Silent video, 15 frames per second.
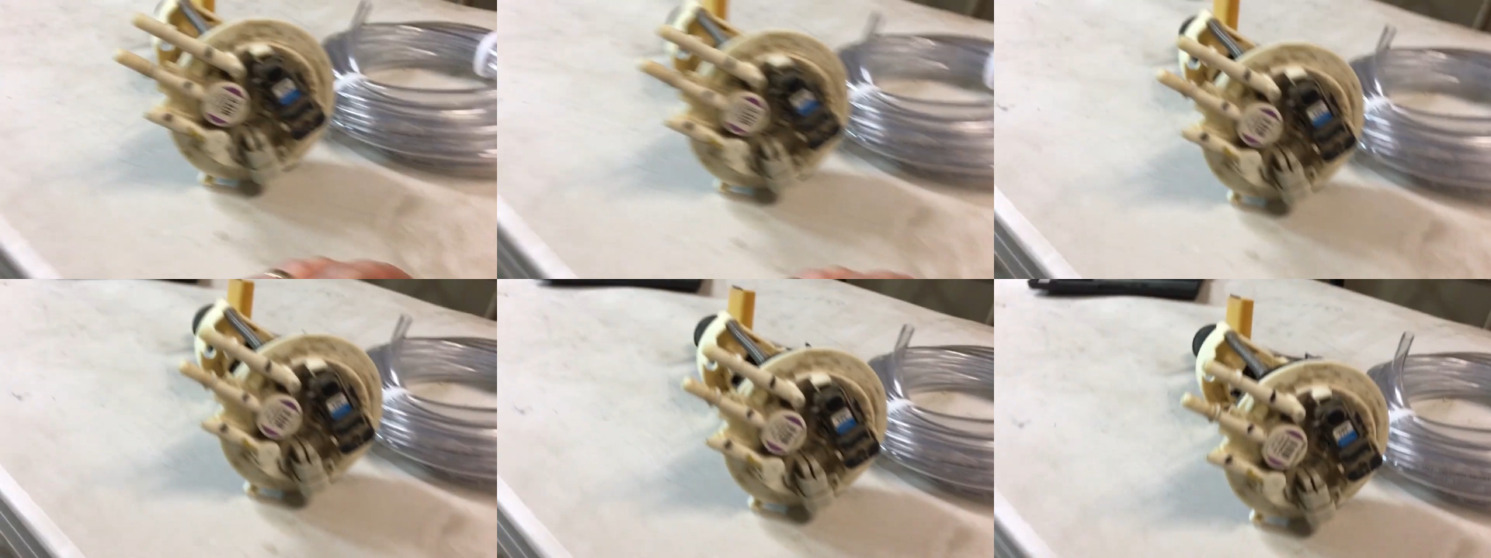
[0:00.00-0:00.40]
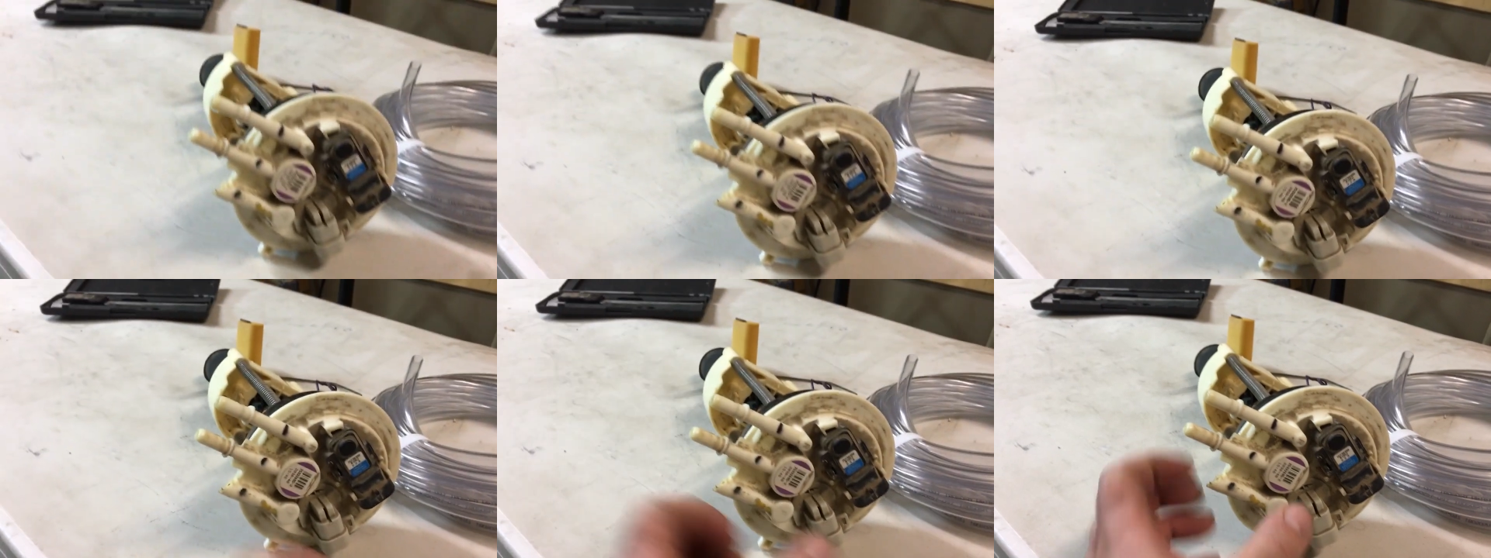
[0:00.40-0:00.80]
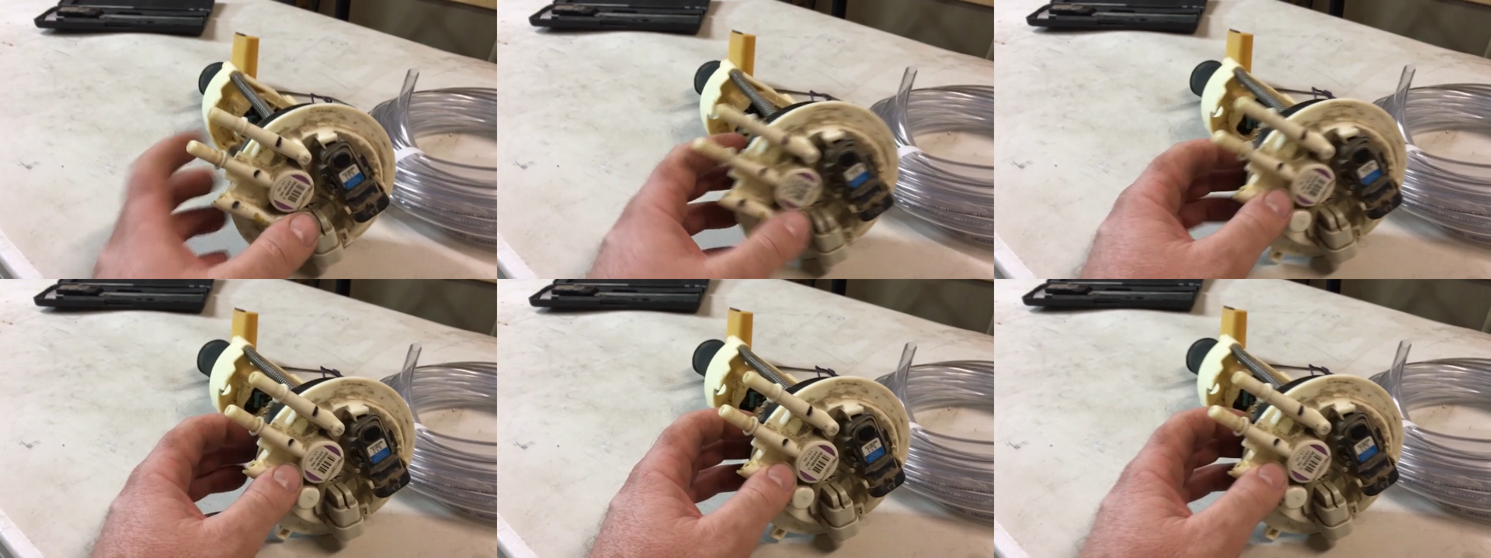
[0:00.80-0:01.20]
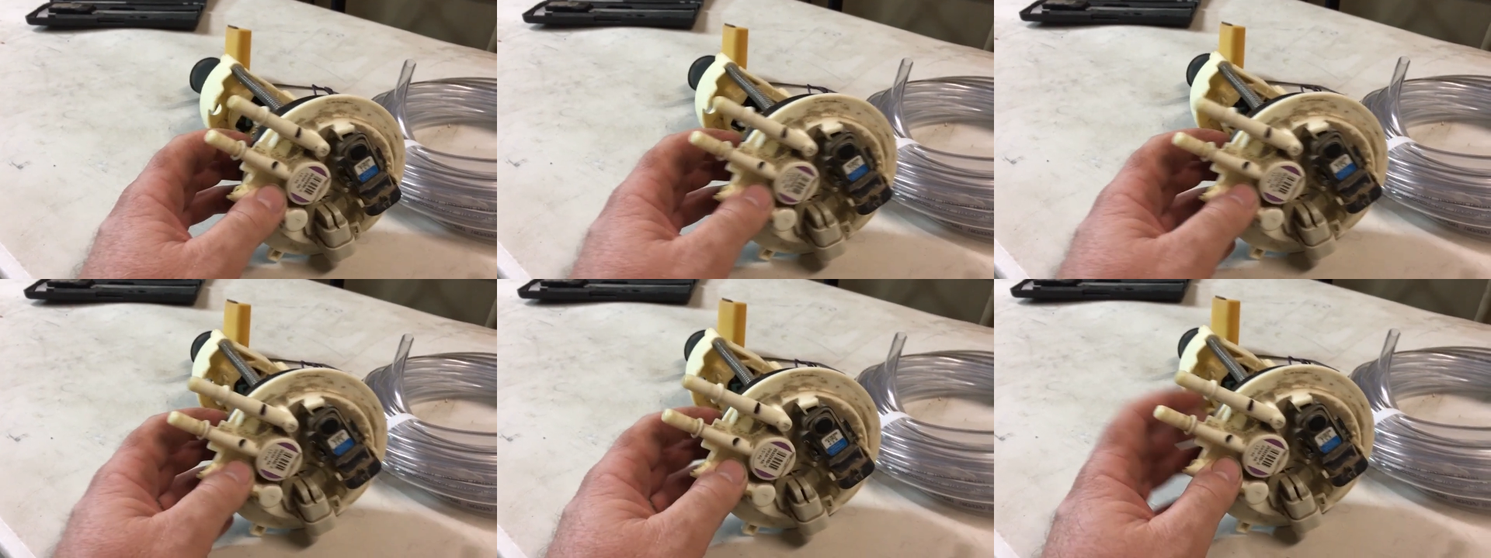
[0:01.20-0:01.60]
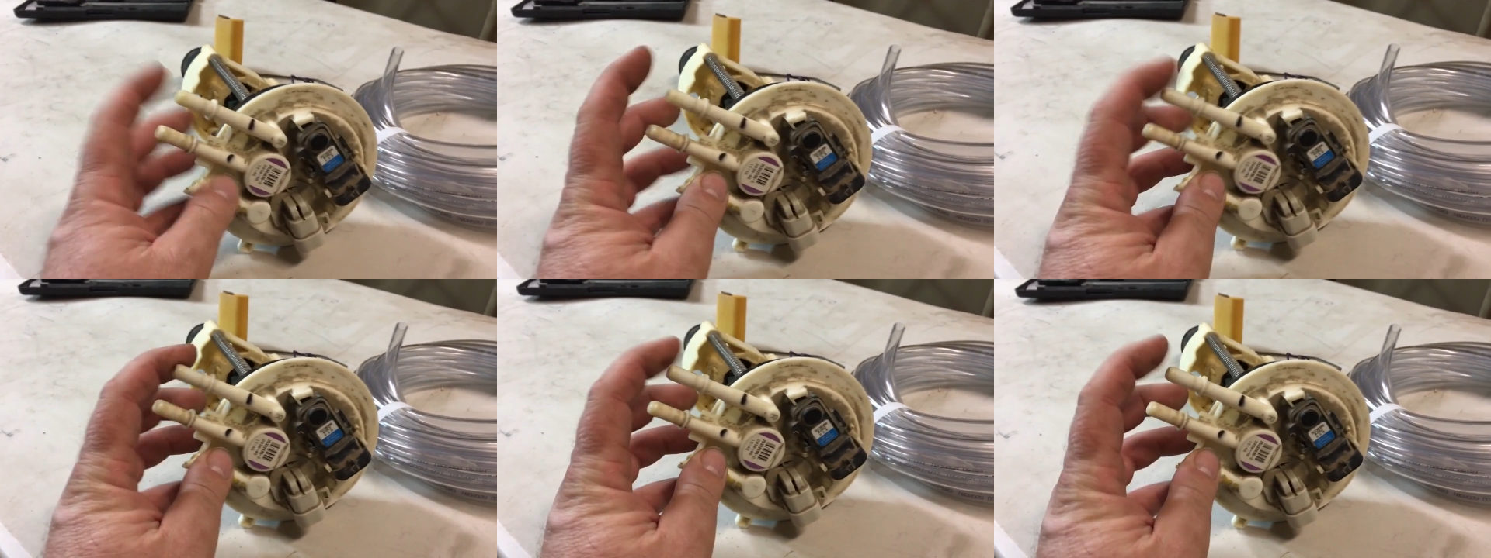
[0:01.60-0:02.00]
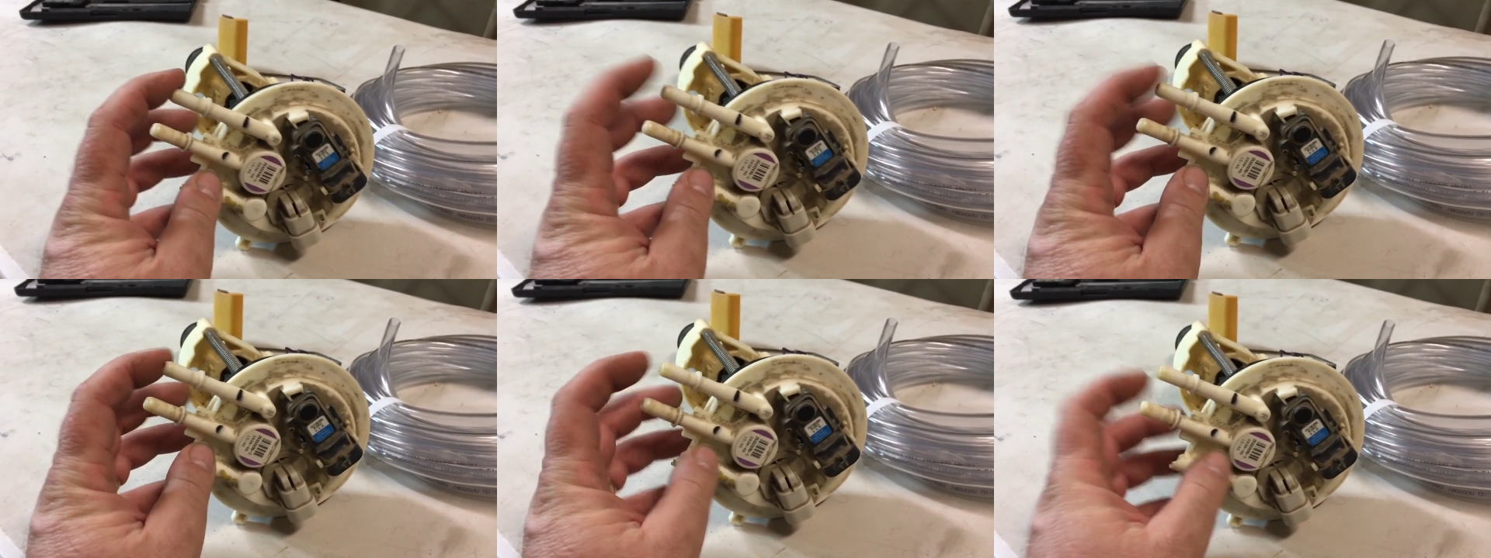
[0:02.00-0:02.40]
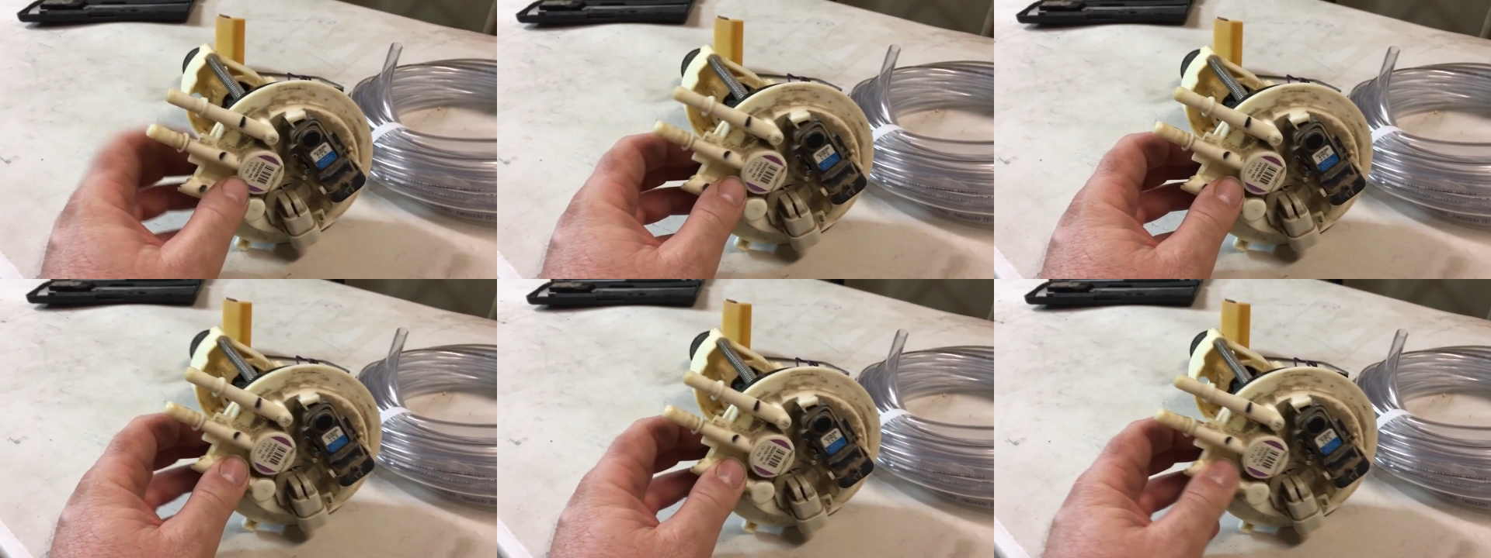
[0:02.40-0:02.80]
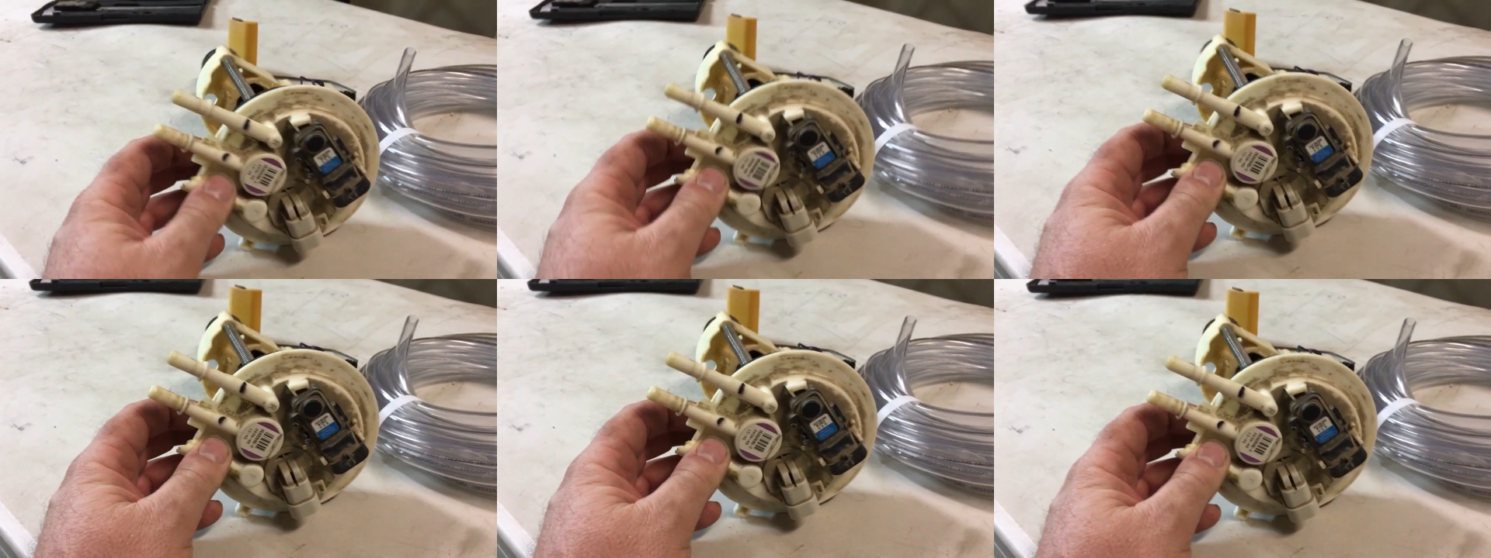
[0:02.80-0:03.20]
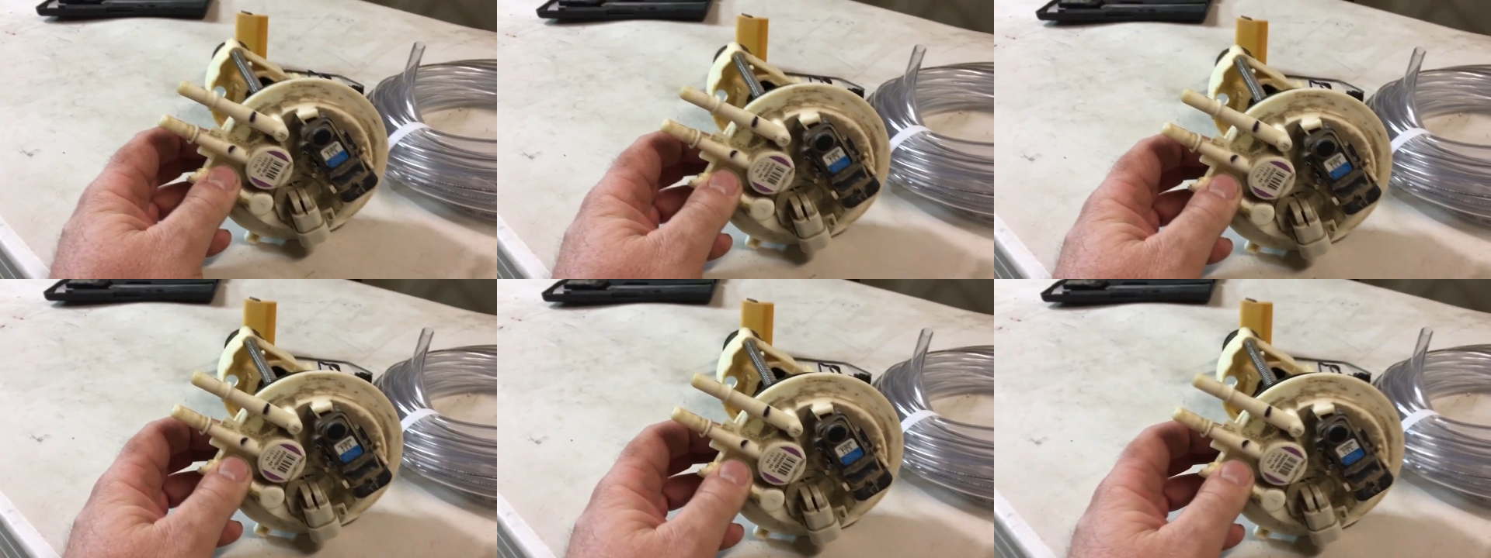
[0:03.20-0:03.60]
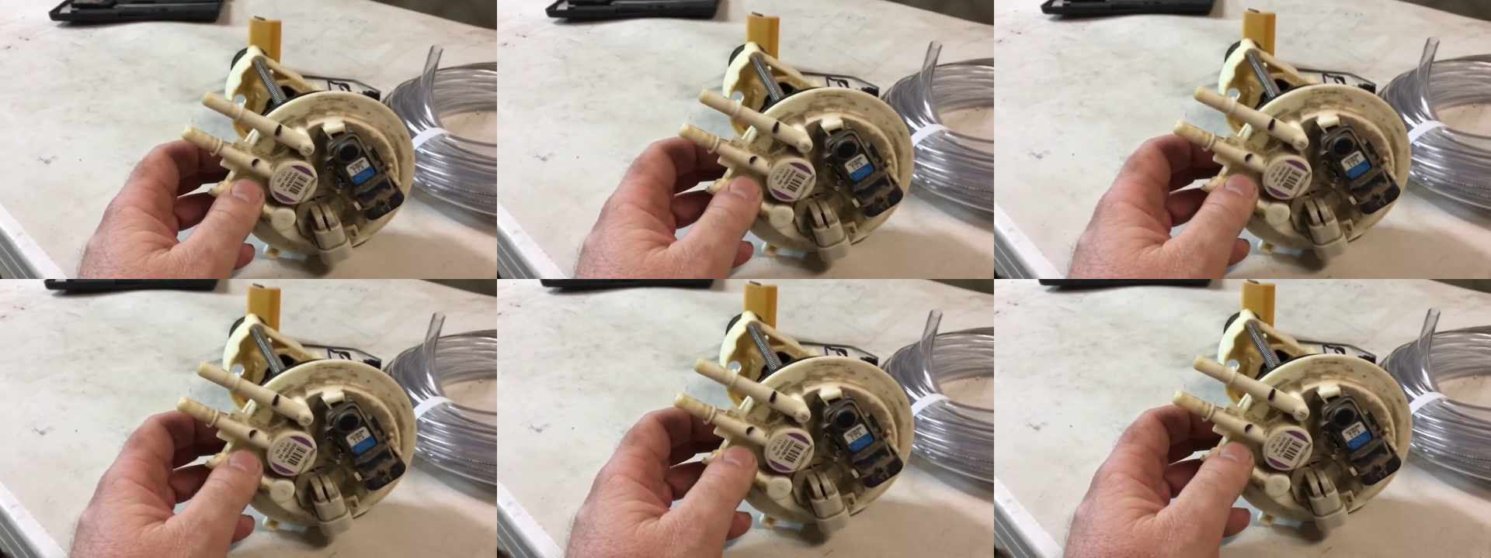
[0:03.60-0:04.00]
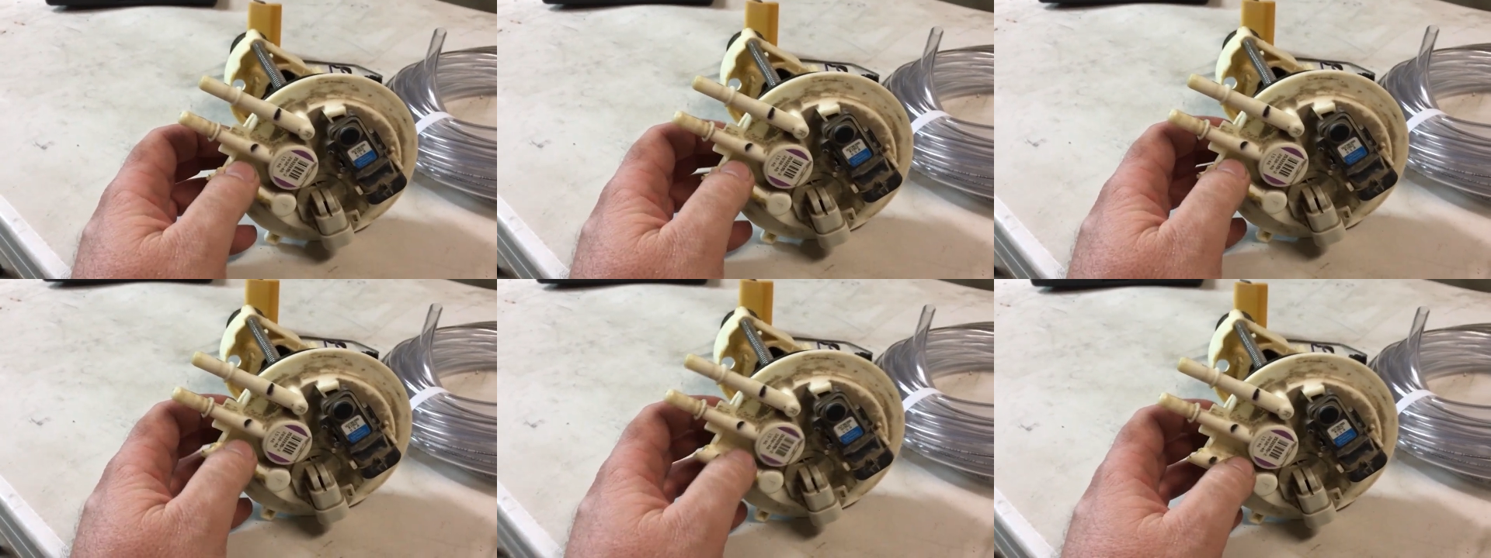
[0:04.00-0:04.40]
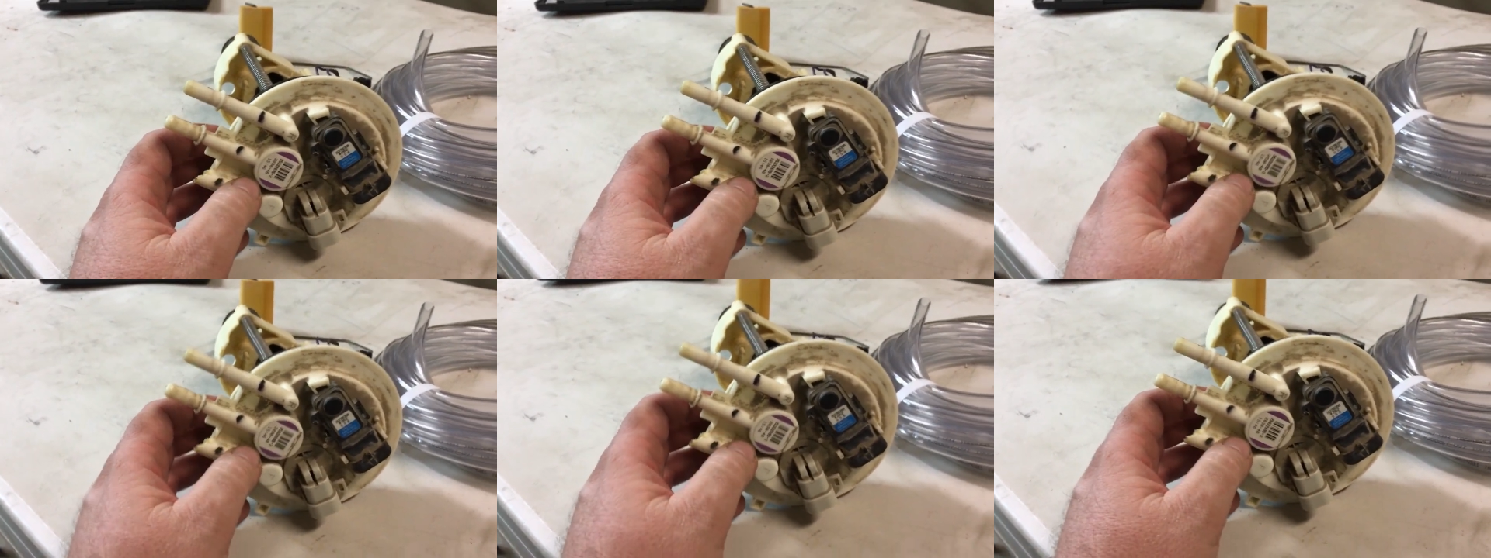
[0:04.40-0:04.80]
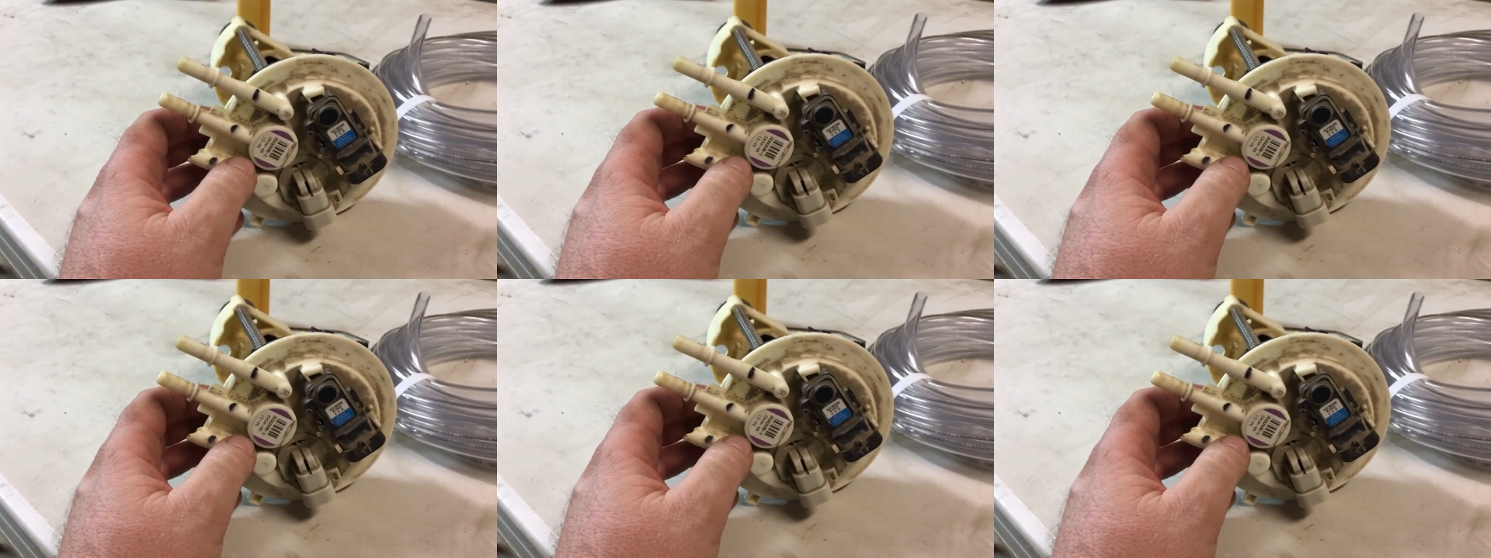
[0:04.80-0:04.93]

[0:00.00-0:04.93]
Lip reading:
(no speaker visible)